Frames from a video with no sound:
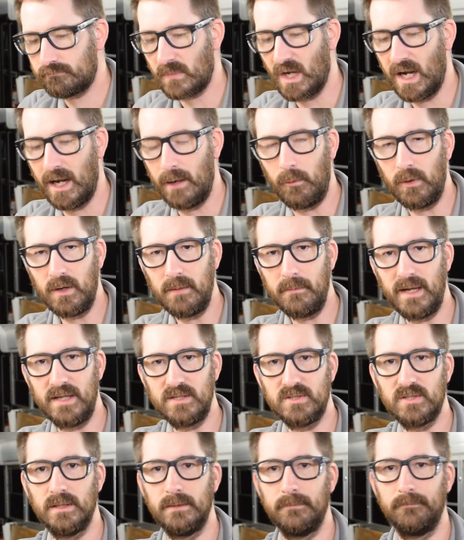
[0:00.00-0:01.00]
I want to
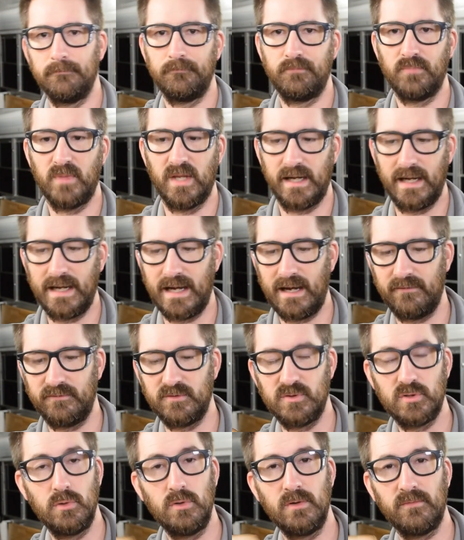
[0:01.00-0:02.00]
mention that I have
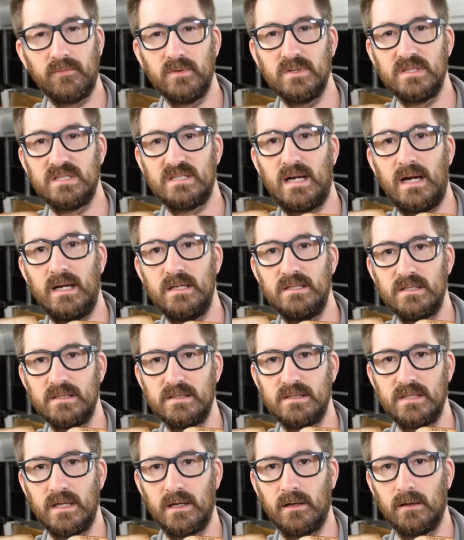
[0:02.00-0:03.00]
two different
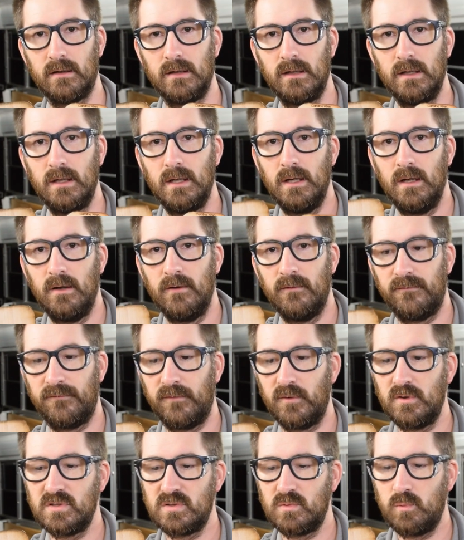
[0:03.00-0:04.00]
sizes here.
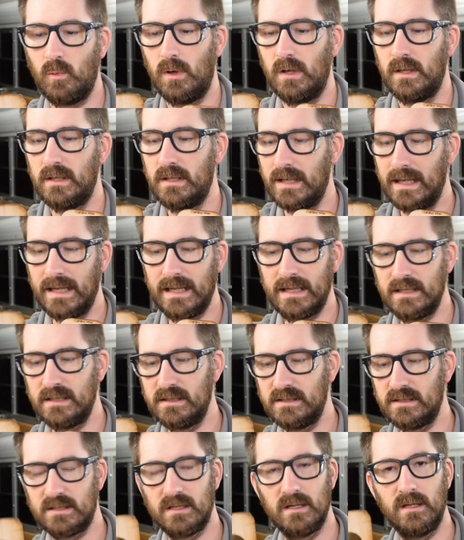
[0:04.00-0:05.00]
First one
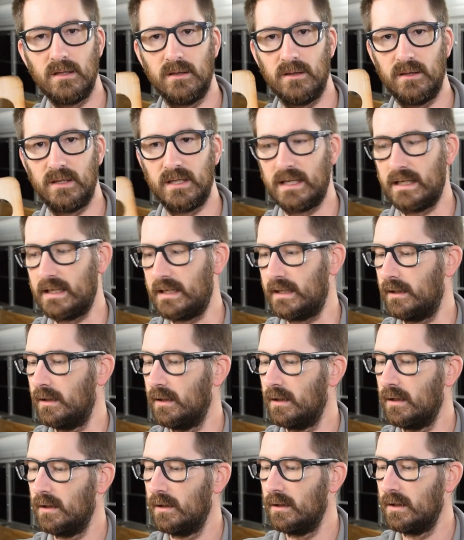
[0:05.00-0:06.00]
is the
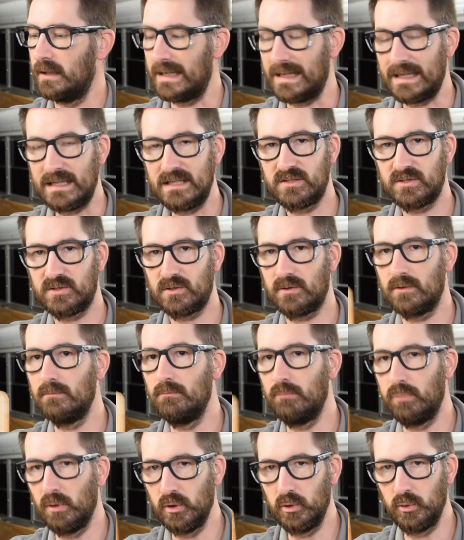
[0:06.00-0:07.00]
Eastern
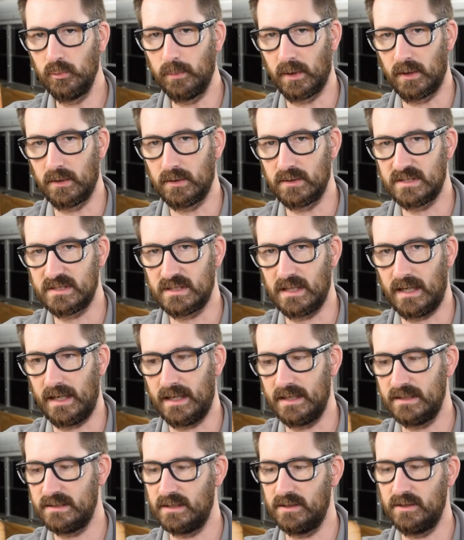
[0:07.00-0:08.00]
bluebird
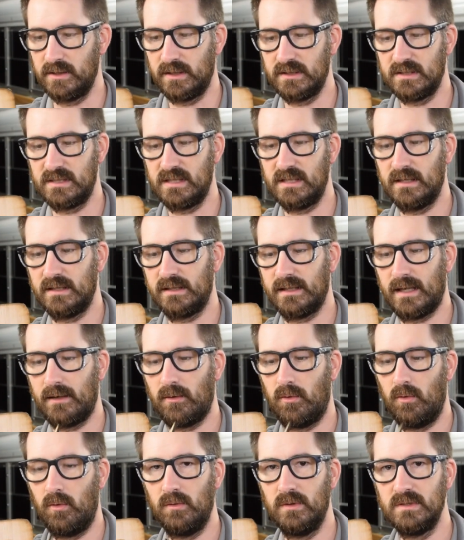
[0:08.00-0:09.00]
size, and you can see that that
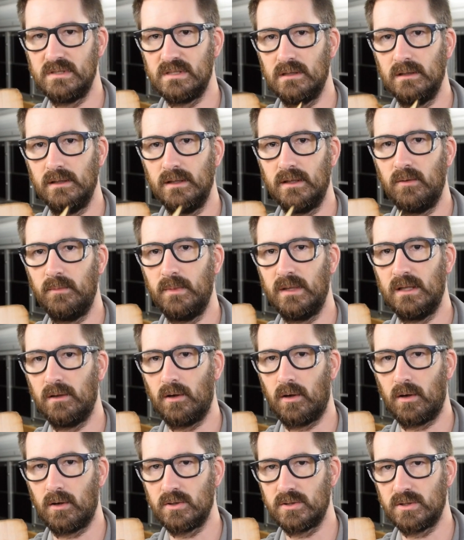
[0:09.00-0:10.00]
hole is a little bit
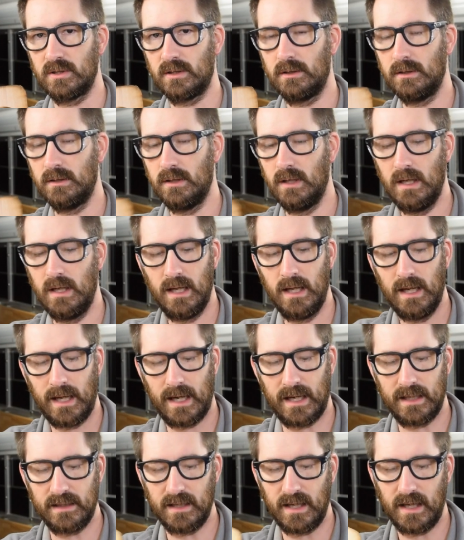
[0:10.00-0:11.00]
larger.
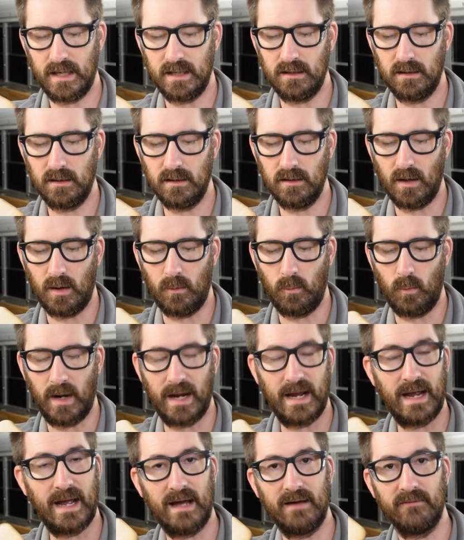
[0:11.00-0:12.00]
And then I
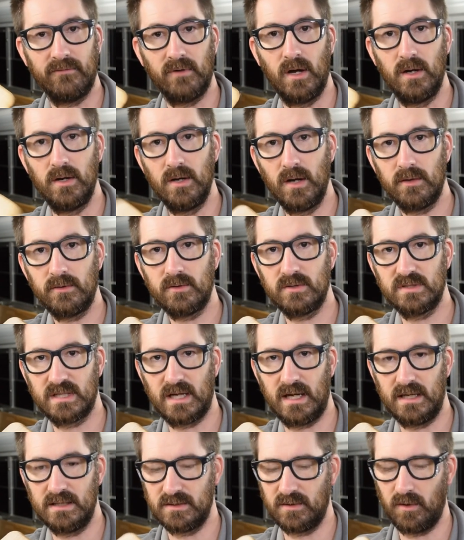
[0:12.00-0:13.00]
have another
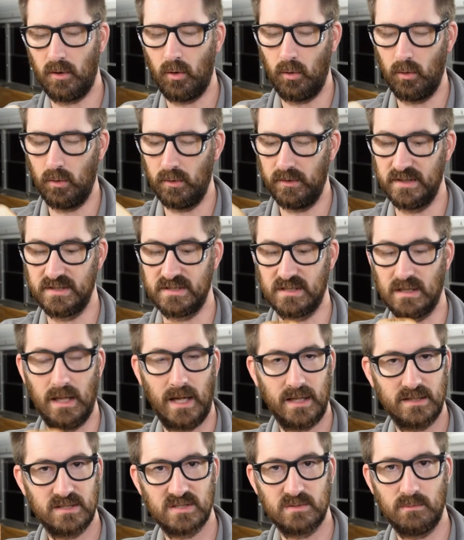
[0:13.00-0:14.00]
sized hole that's a
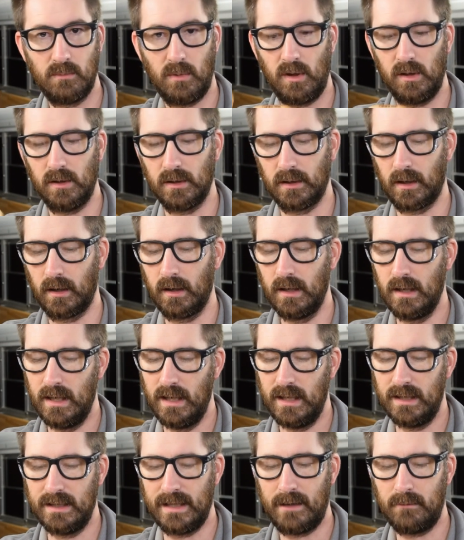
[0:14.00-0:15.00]
lot smaller.
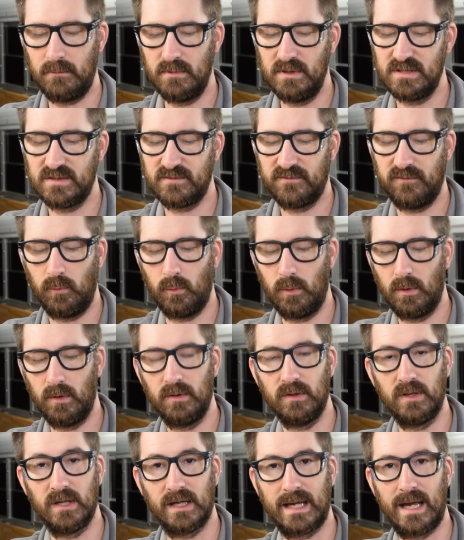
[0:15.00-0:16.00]
That one is for
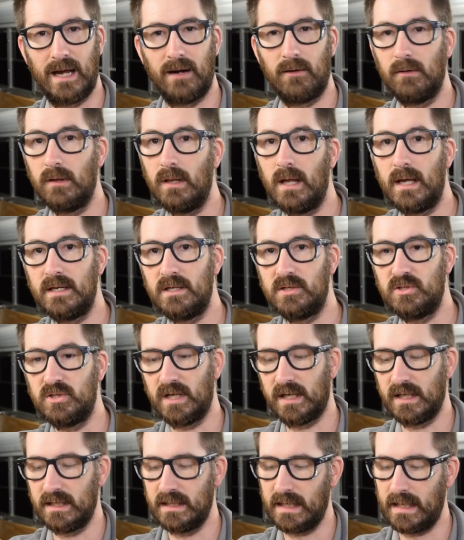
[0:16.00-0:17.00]
the Carolina
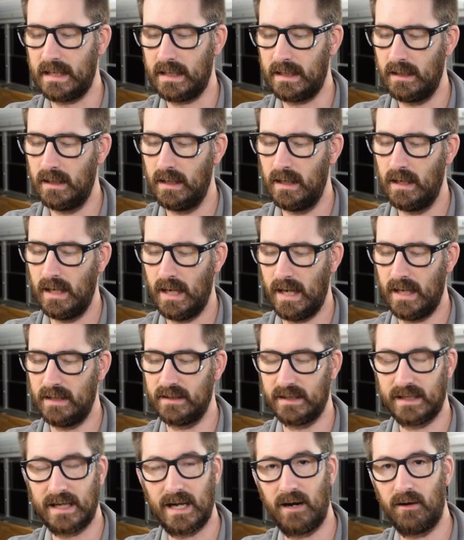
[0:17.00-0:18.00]
chickadee and
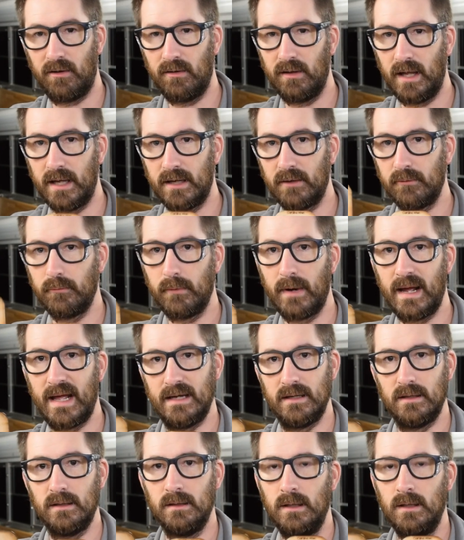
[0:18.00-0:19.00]
the Carolina wren.